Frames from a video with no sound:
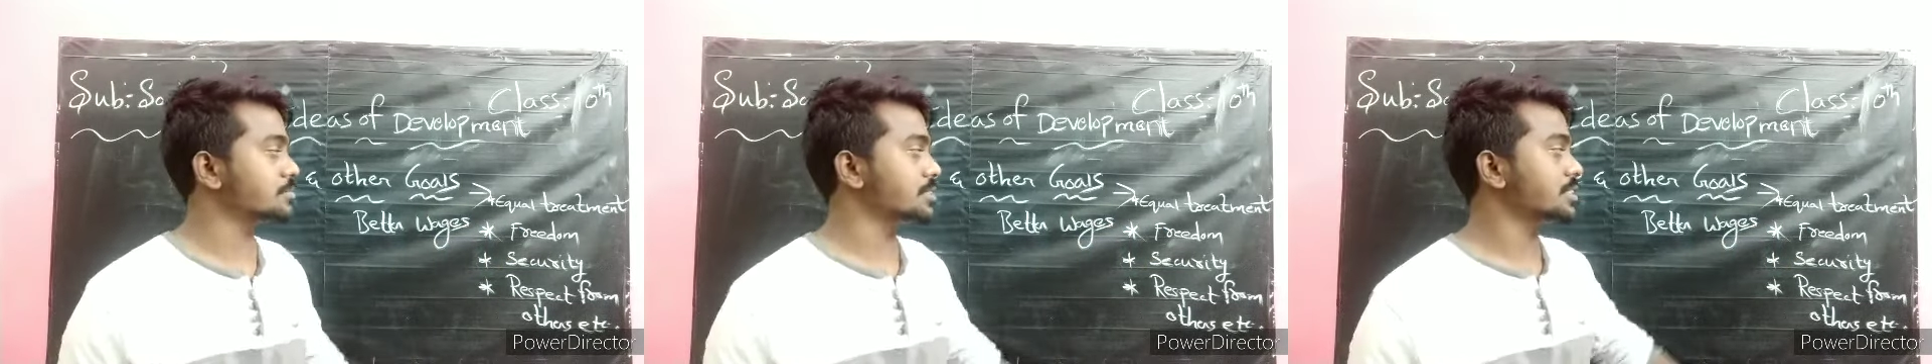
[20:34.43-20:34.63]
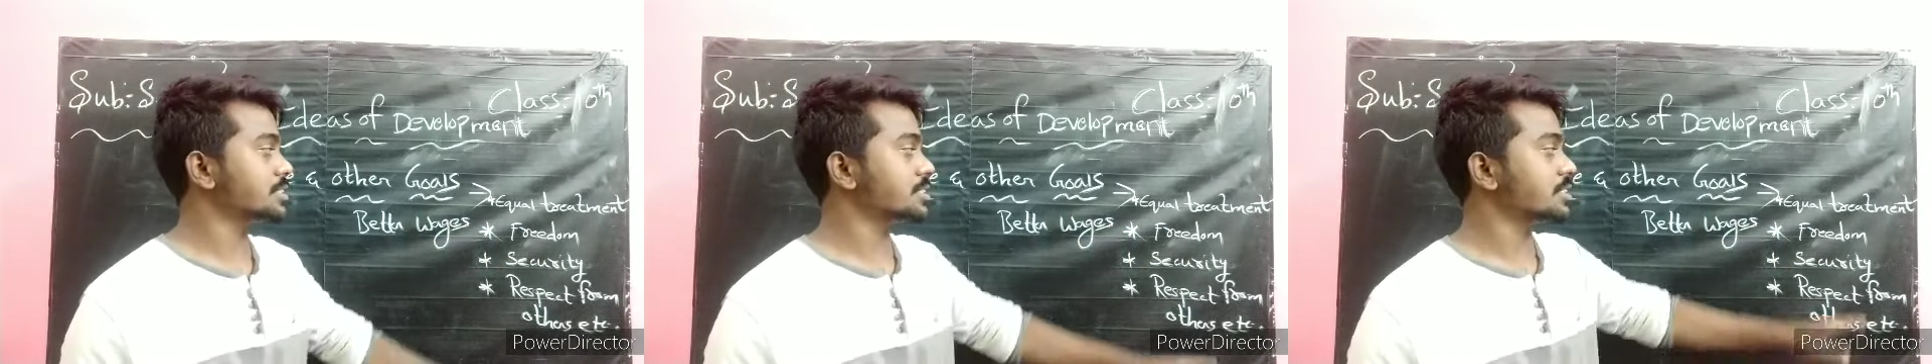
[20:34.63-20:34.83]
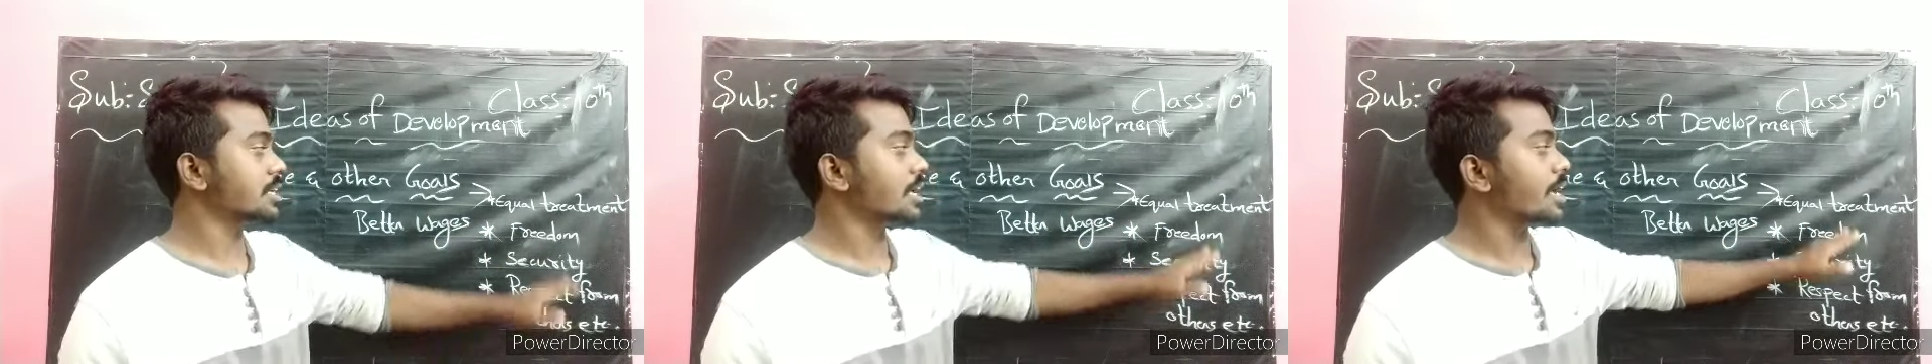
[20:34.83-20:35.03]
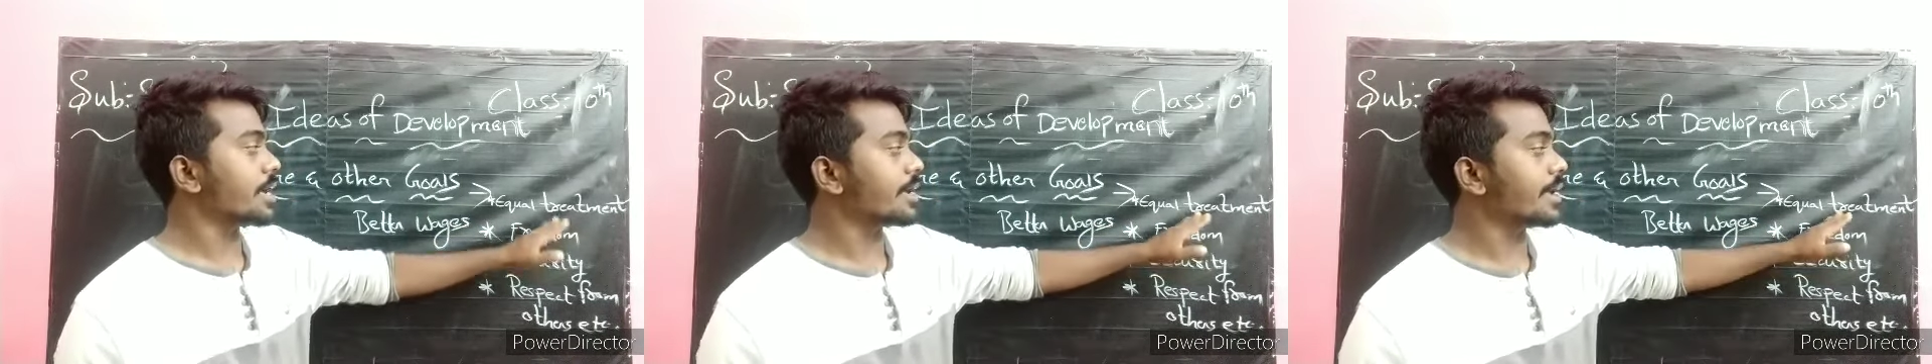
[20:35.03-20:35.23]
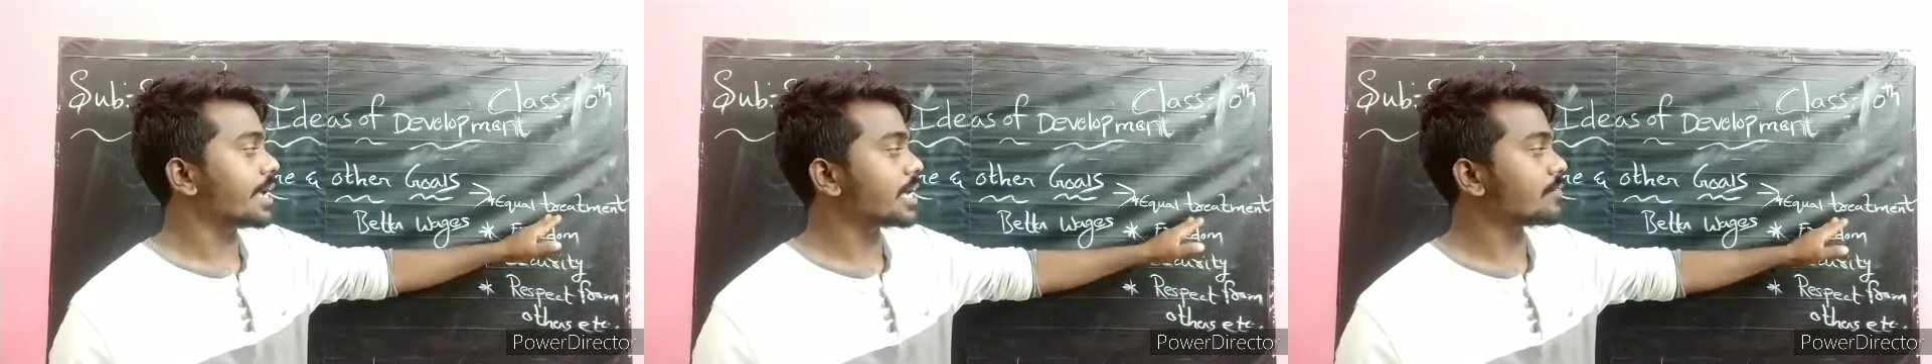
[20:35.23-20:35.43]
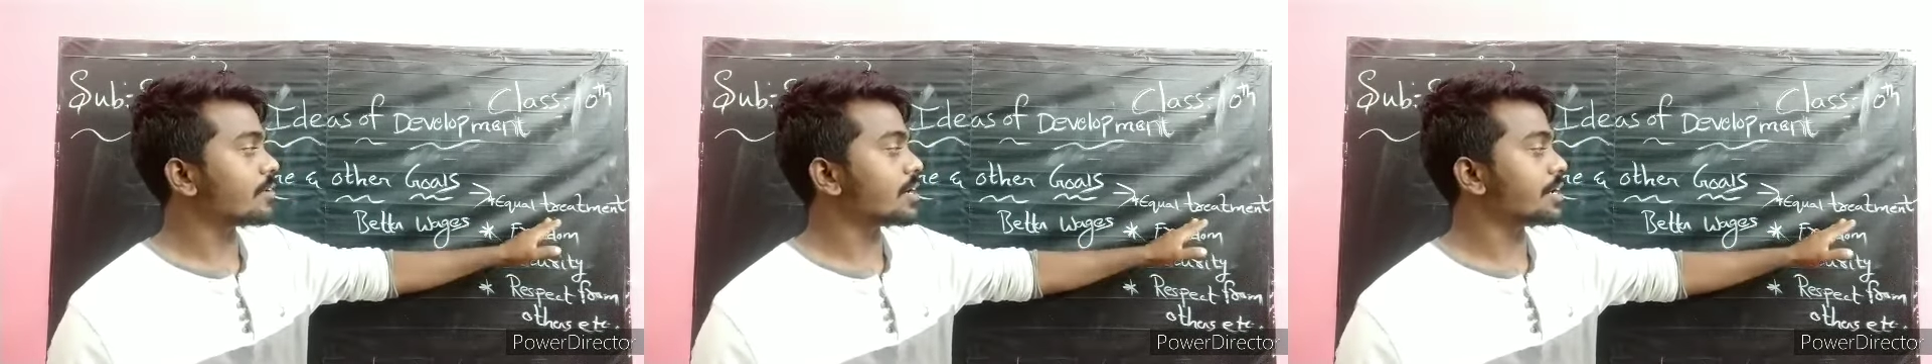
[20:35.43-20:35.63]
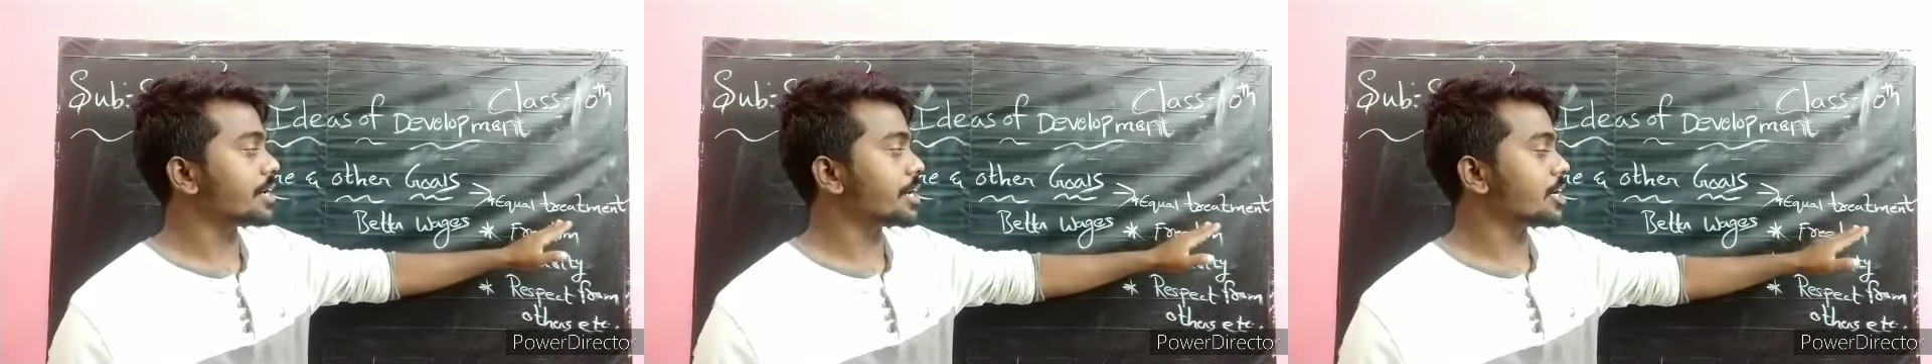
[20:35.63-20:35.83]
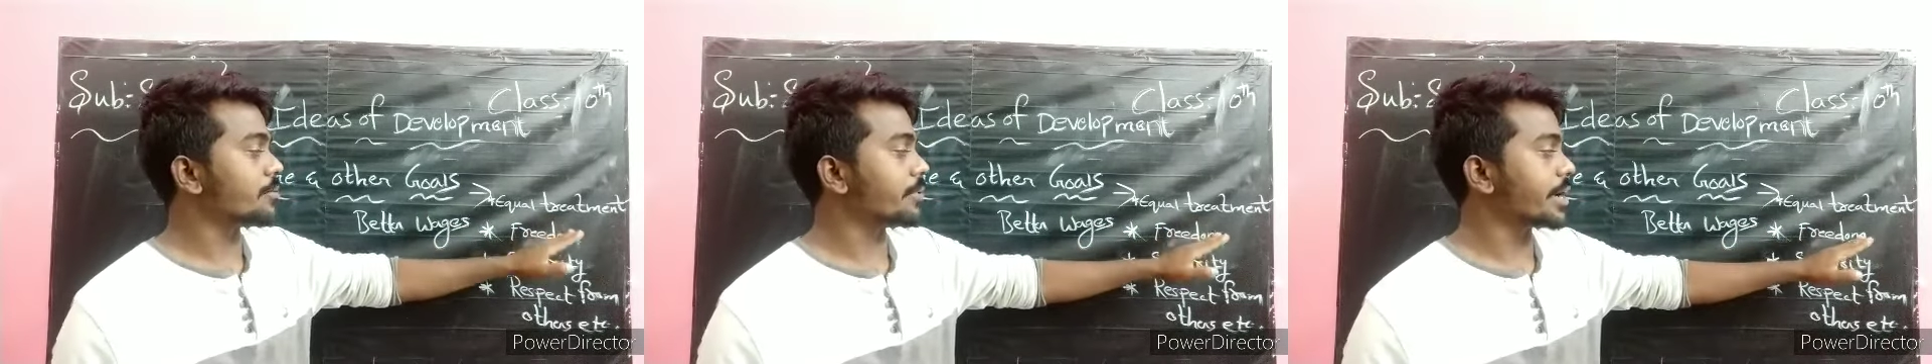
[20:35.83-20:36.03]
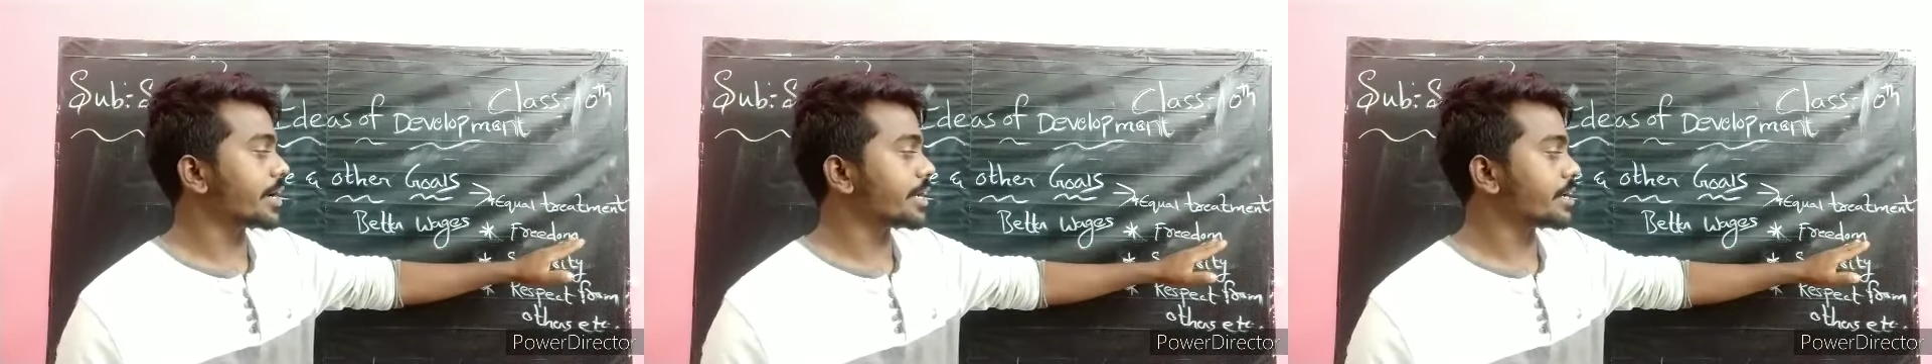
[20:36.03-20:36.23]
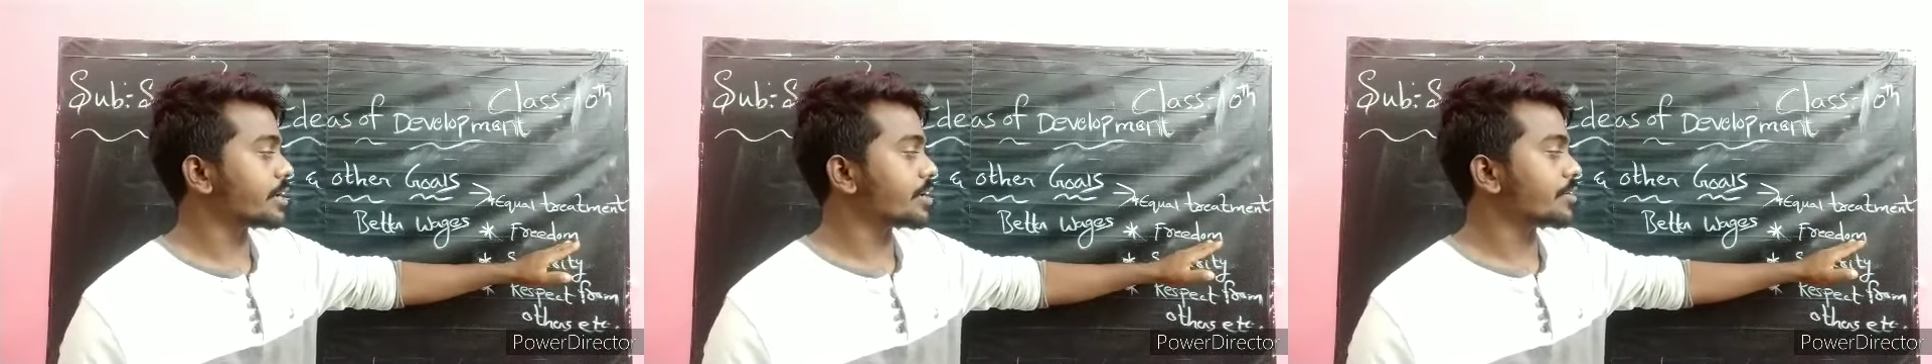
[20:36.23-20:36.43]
means equal treatment,